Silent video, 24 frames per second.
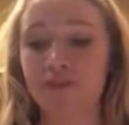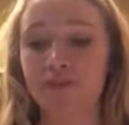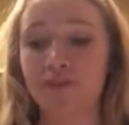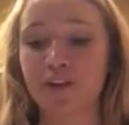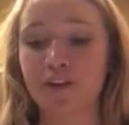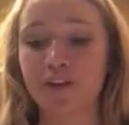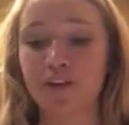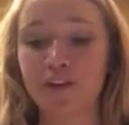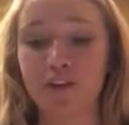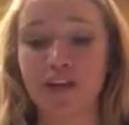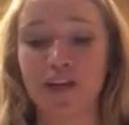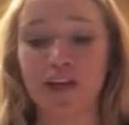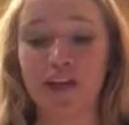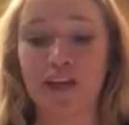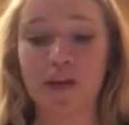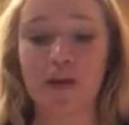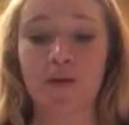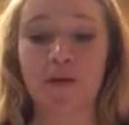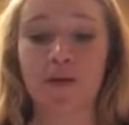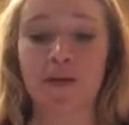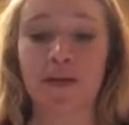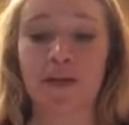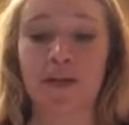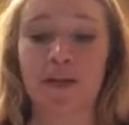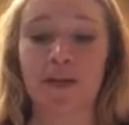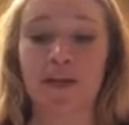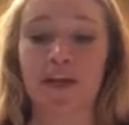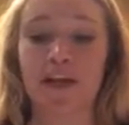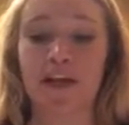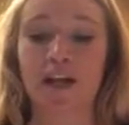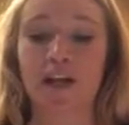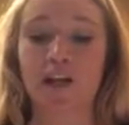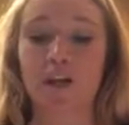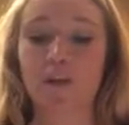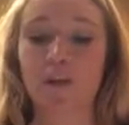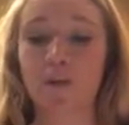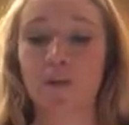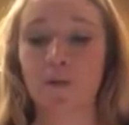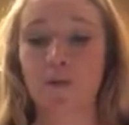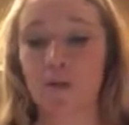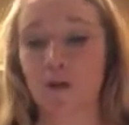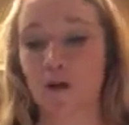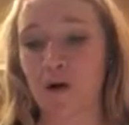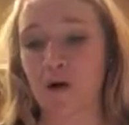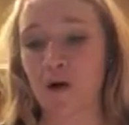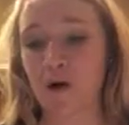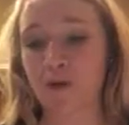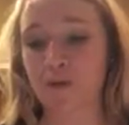figuring out kind of who
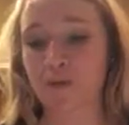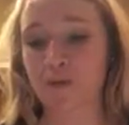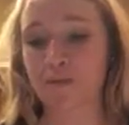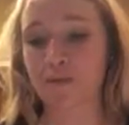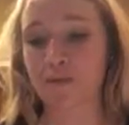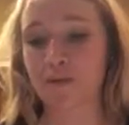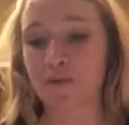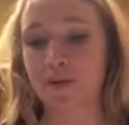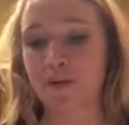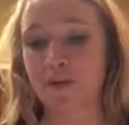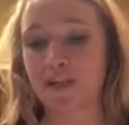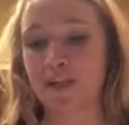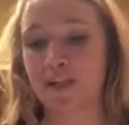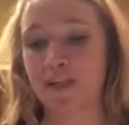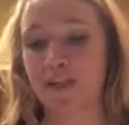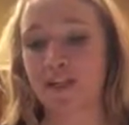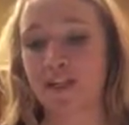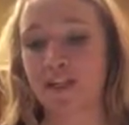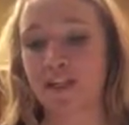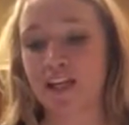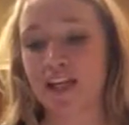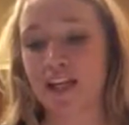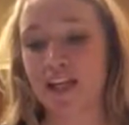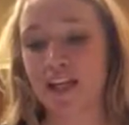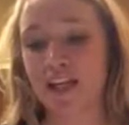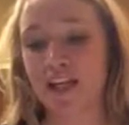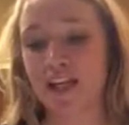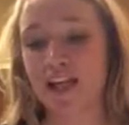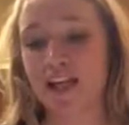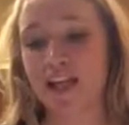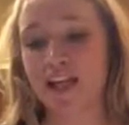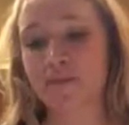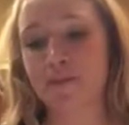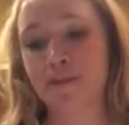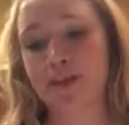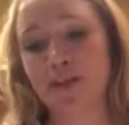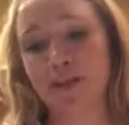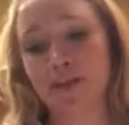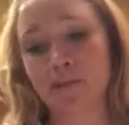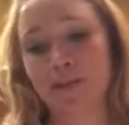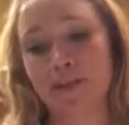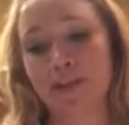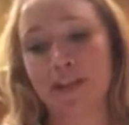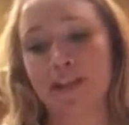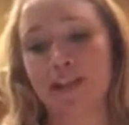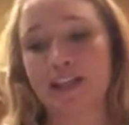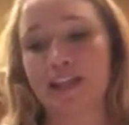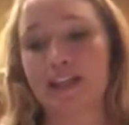we are as a person. And it might not be
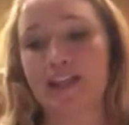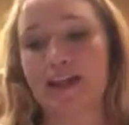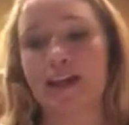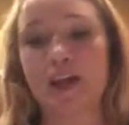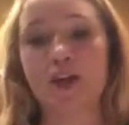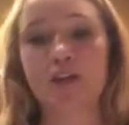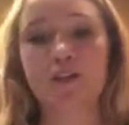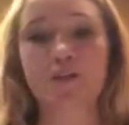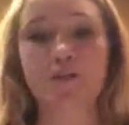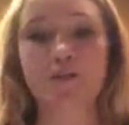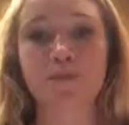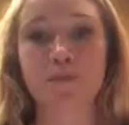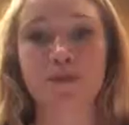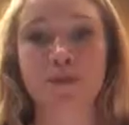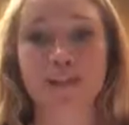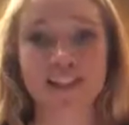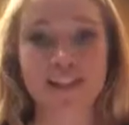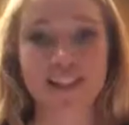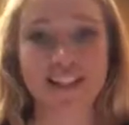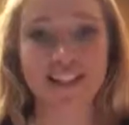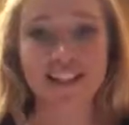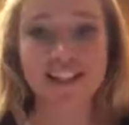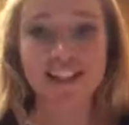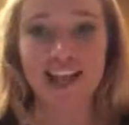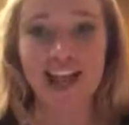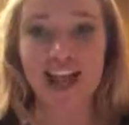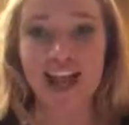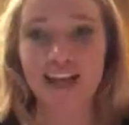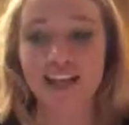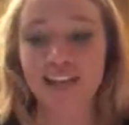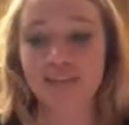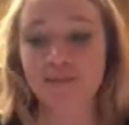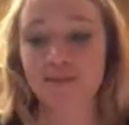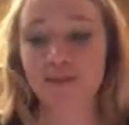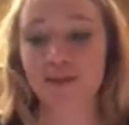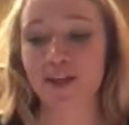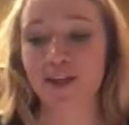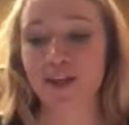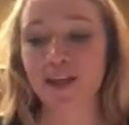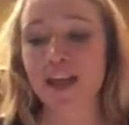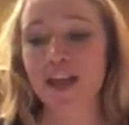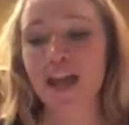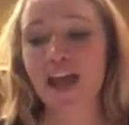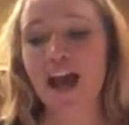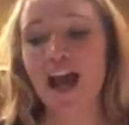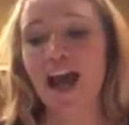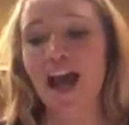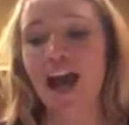100% exact, but
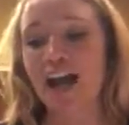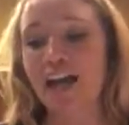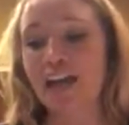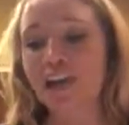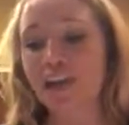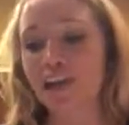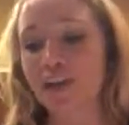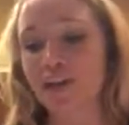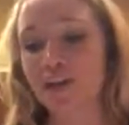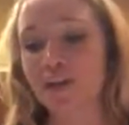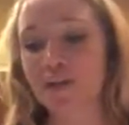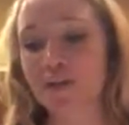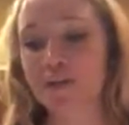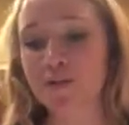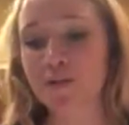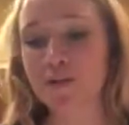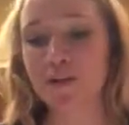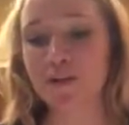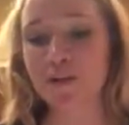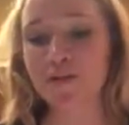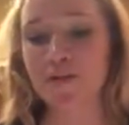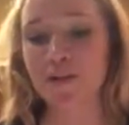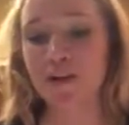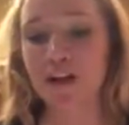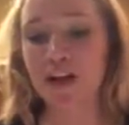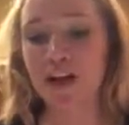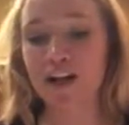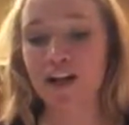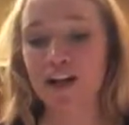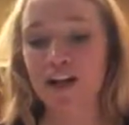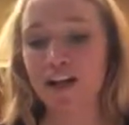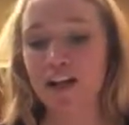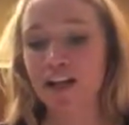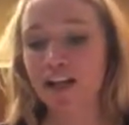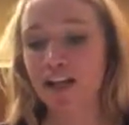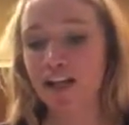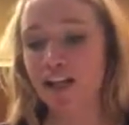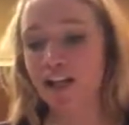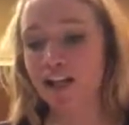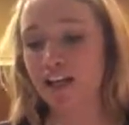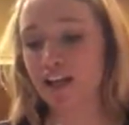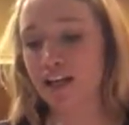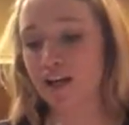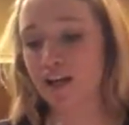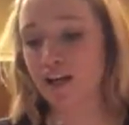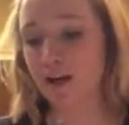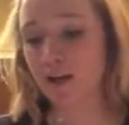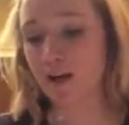I thought that was really fun, and it
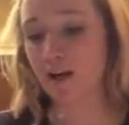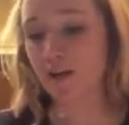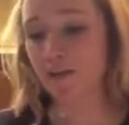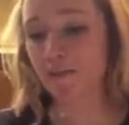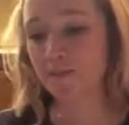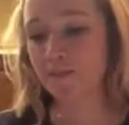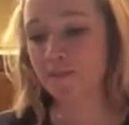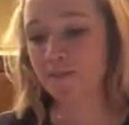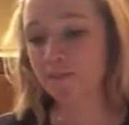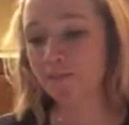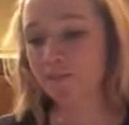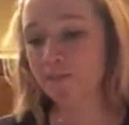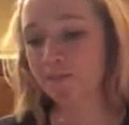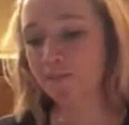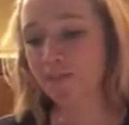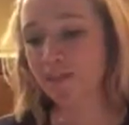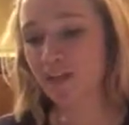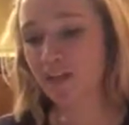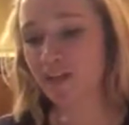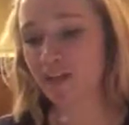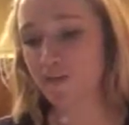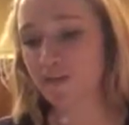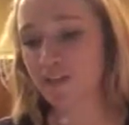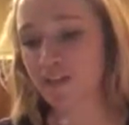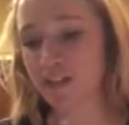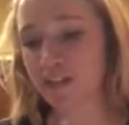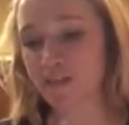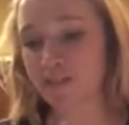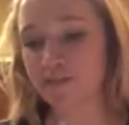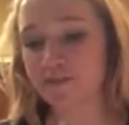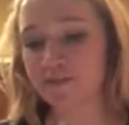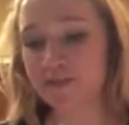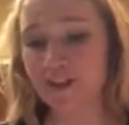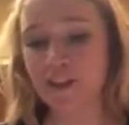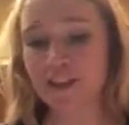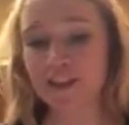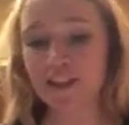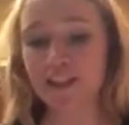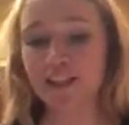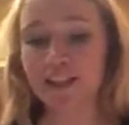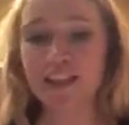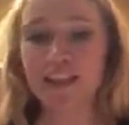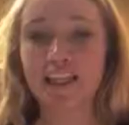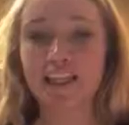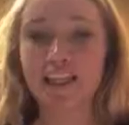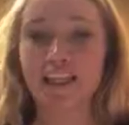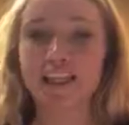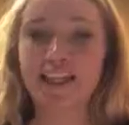was a fun
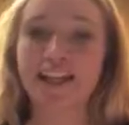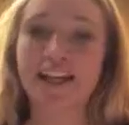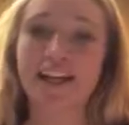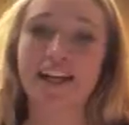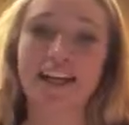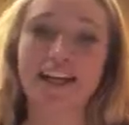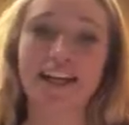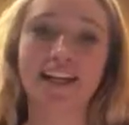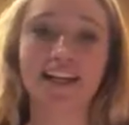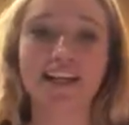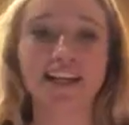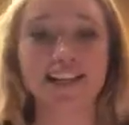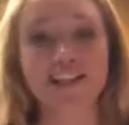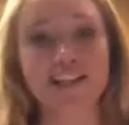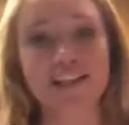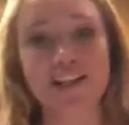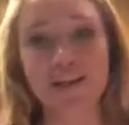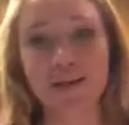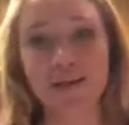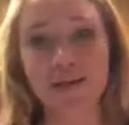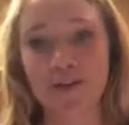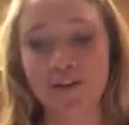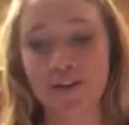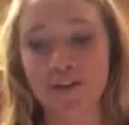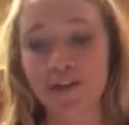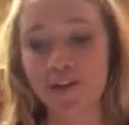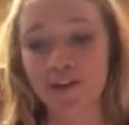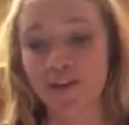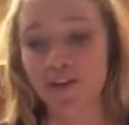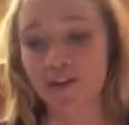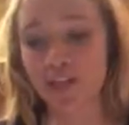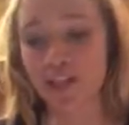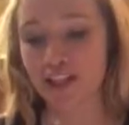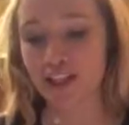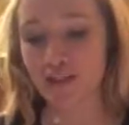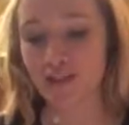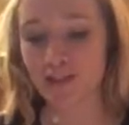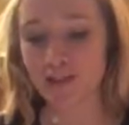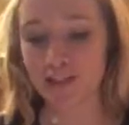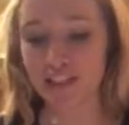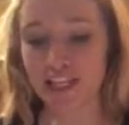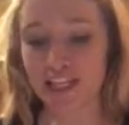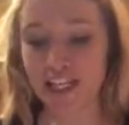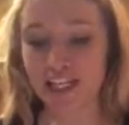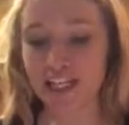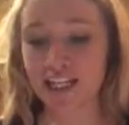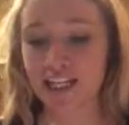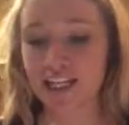kind of get to know each other thing that we
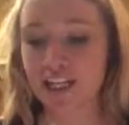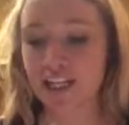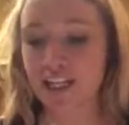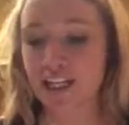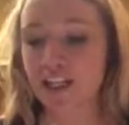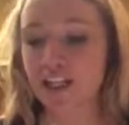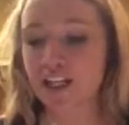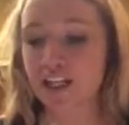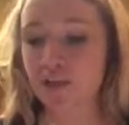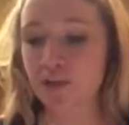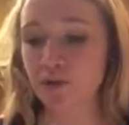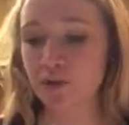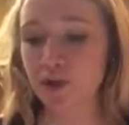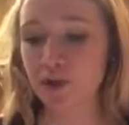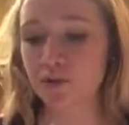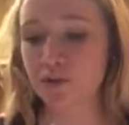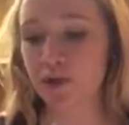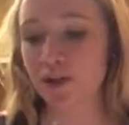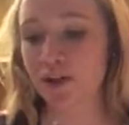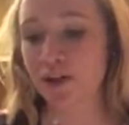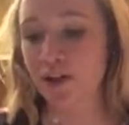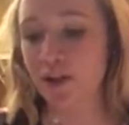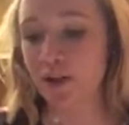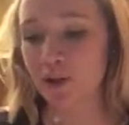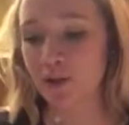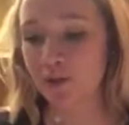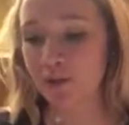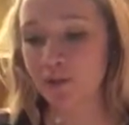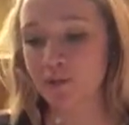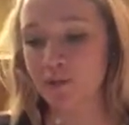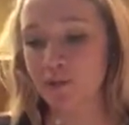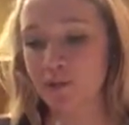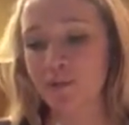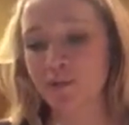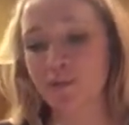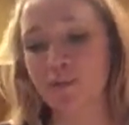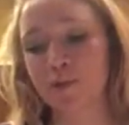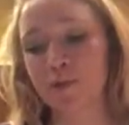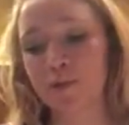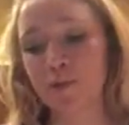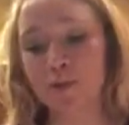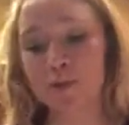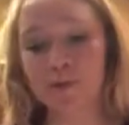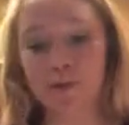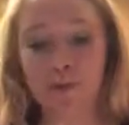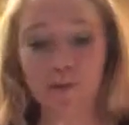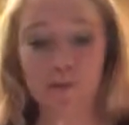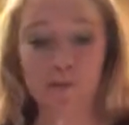did. So my colors were
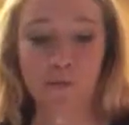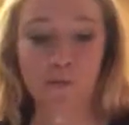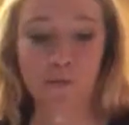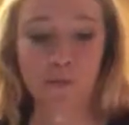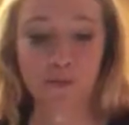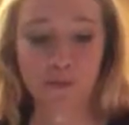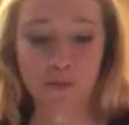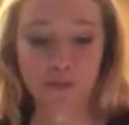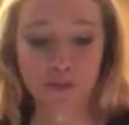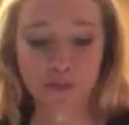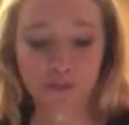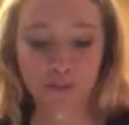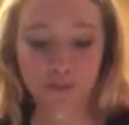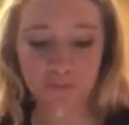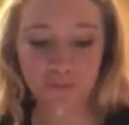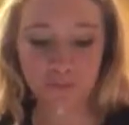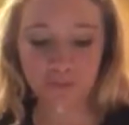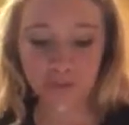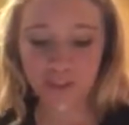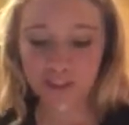blue and orange,